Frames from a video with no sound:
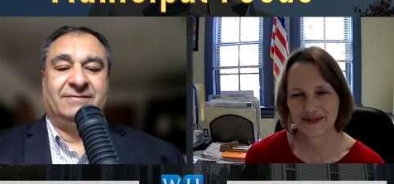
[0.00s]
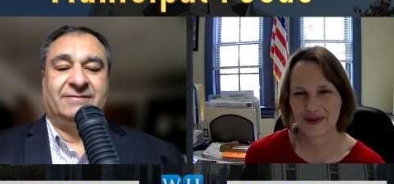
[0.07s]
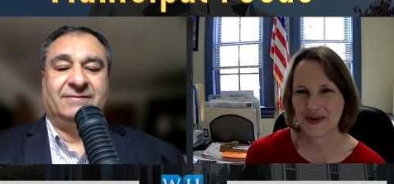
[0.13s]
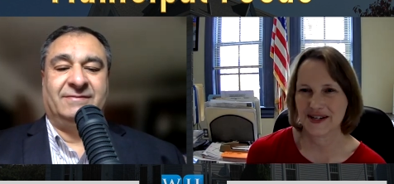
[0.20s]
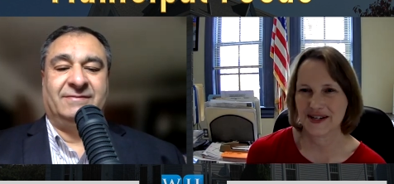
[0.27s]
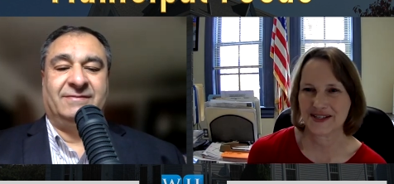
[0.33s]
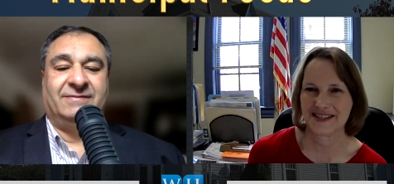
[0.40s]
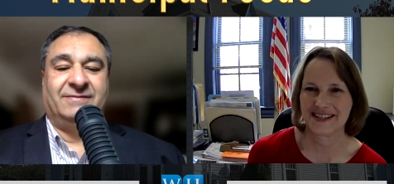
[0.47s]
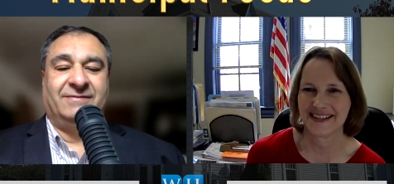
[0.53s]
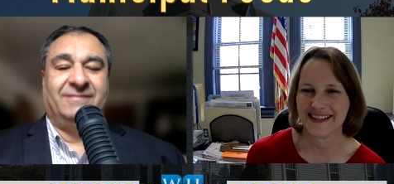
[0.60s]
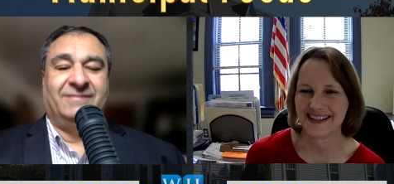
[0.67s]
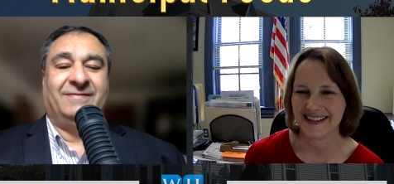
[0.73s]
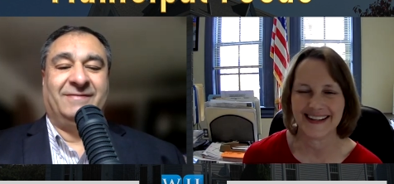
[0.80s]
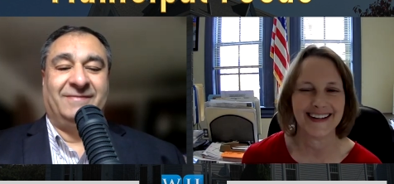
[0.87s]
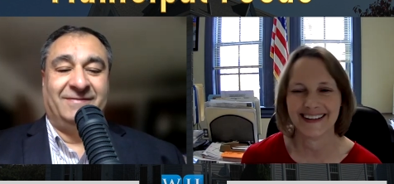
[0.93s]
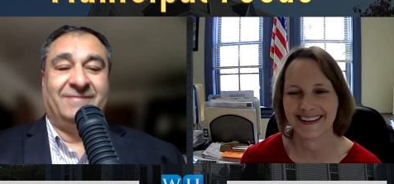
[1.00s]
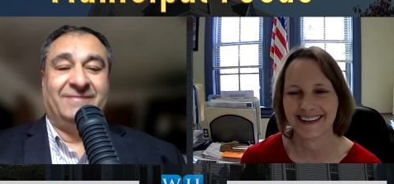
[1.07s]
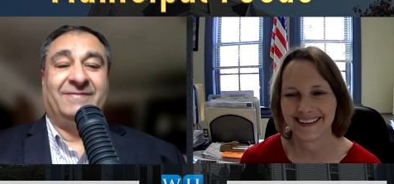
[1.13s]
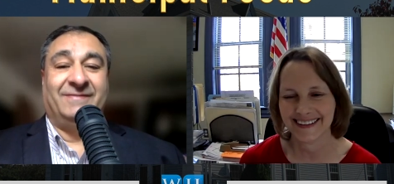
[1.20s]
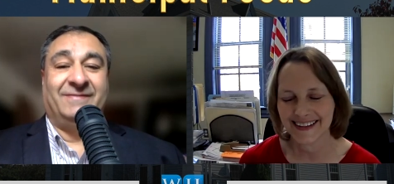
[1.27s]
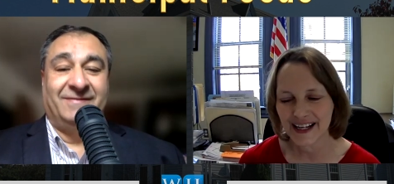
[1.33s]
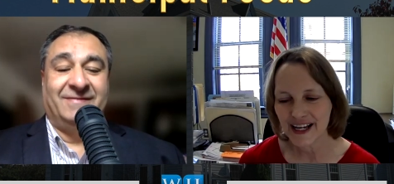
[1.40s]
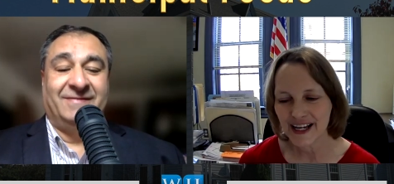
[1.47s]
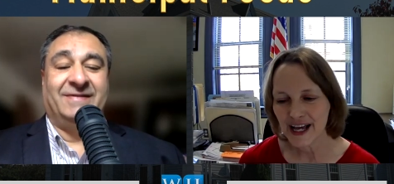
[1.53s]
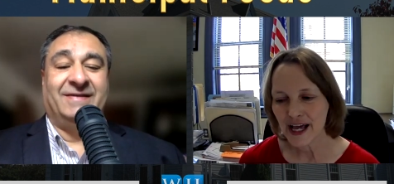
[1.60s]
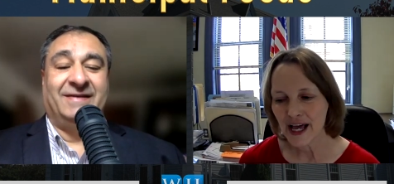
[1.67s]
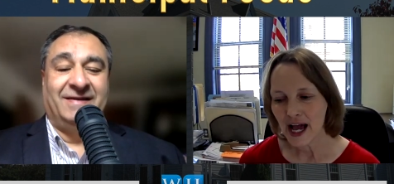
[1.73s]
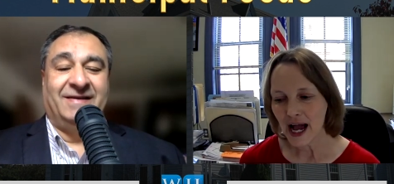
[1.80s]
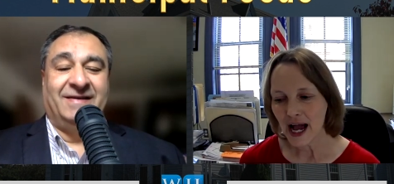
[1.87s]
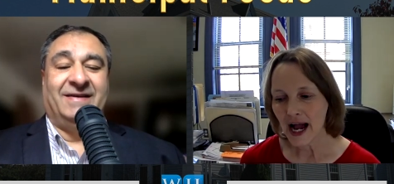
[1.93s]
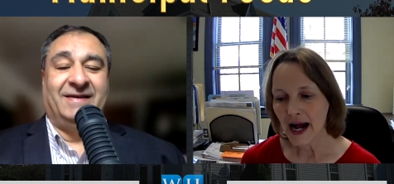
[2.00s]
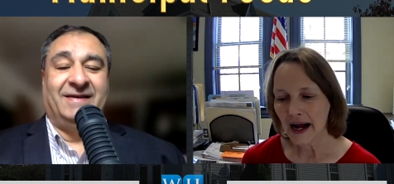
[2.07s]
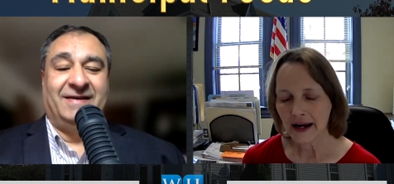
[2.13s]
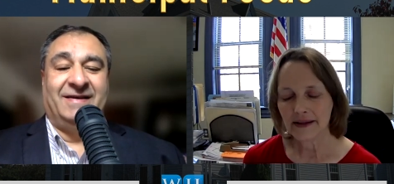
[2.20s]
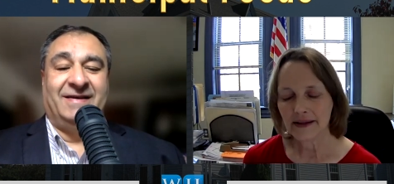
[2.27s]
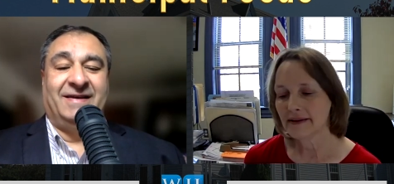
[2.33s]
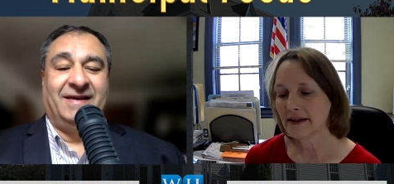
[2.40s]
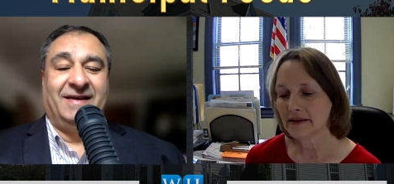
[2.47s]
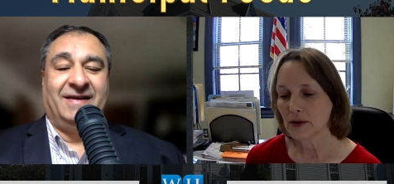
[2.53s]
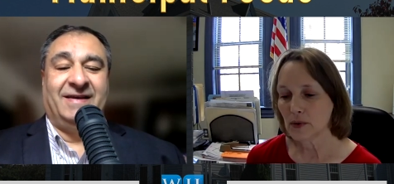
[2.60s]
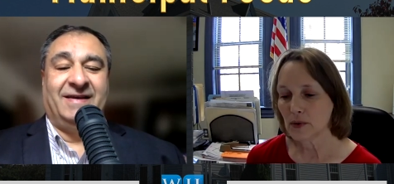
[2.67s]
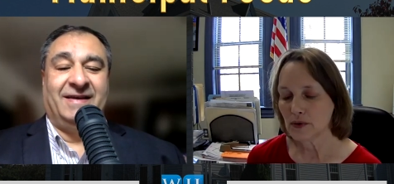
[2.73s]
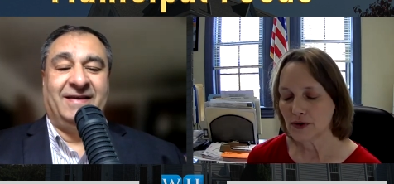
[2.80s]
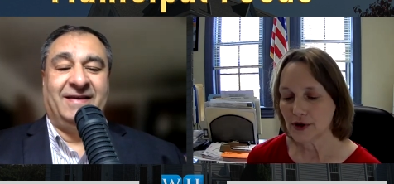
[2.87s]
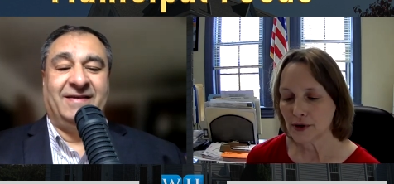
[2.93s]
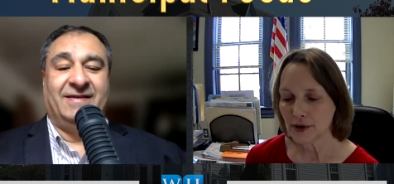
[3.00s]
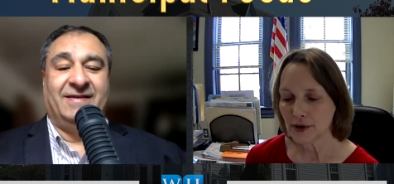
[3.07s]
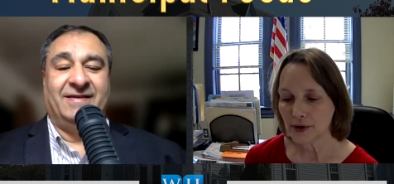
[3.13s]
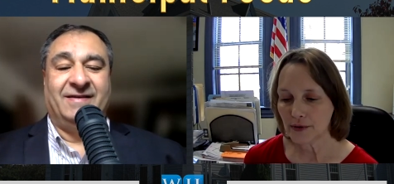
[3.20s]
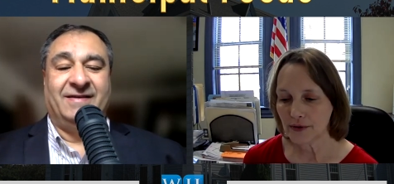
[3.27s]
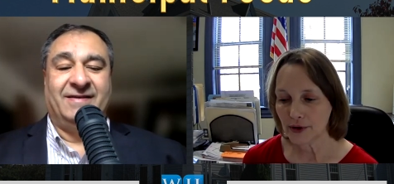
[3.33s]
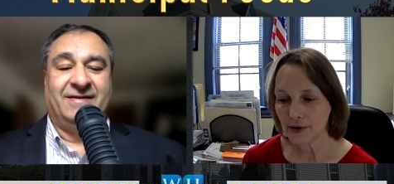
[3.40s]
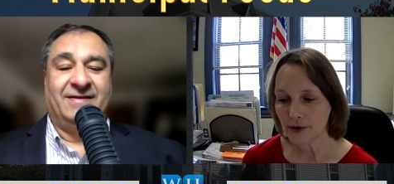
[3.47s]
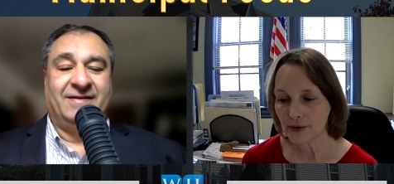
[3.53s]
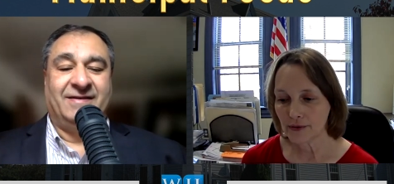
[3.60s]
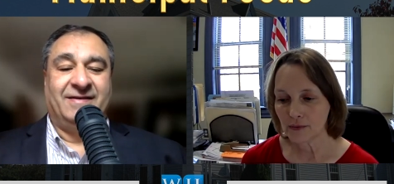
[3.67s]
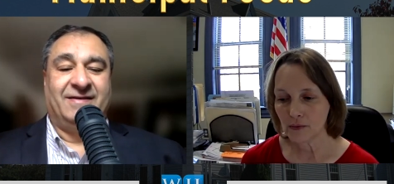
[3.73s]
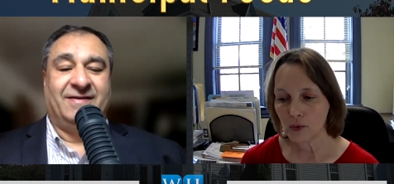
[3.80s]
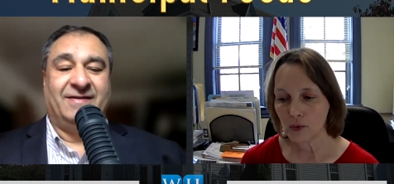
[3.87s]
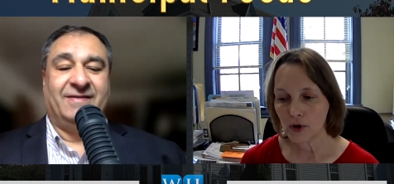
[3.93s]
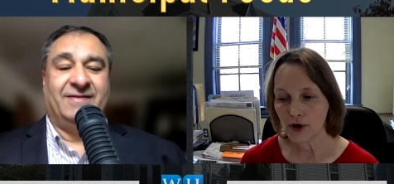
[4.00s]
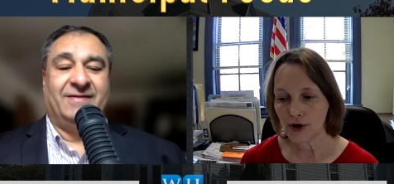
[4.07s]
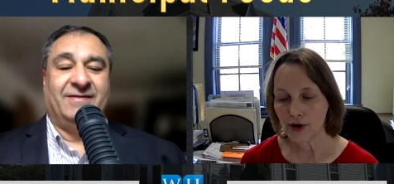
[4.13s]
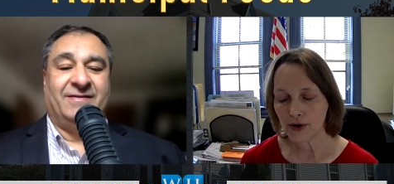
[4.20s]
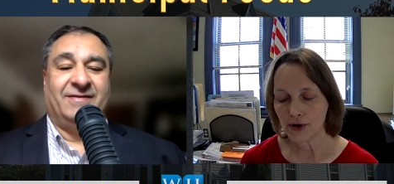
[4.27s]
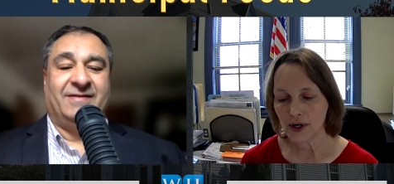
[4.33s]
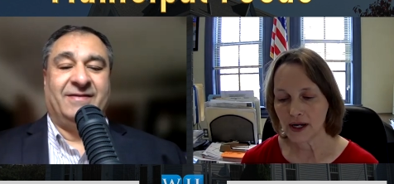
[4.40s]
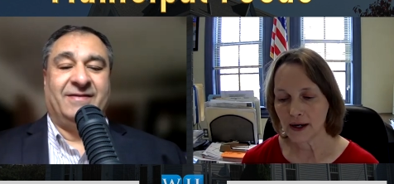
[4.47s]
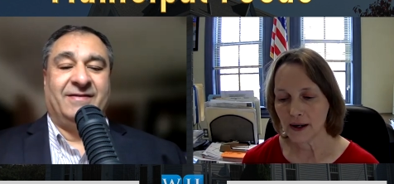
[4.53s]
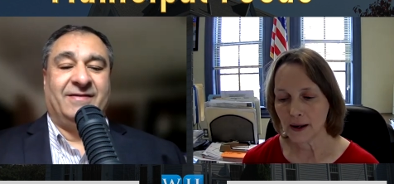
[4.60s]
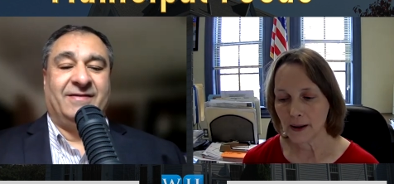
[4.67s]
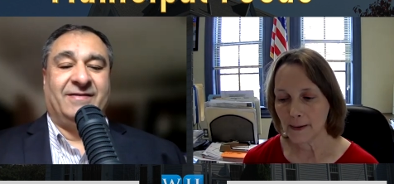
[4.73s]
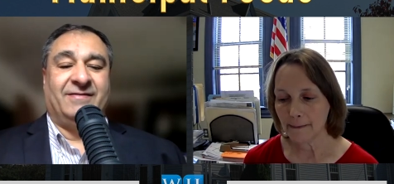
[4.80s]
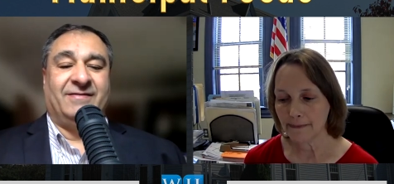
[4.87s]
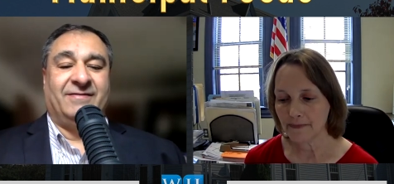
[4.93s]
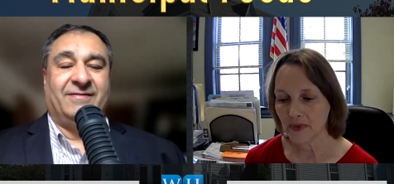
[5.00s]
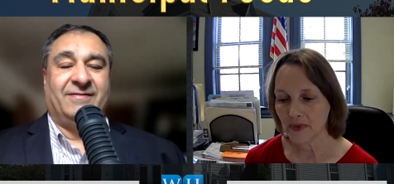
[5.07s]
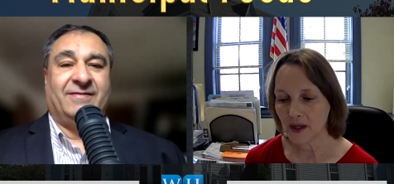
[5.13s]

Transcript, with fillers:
Speaker 1: question. I think there there, there were, um,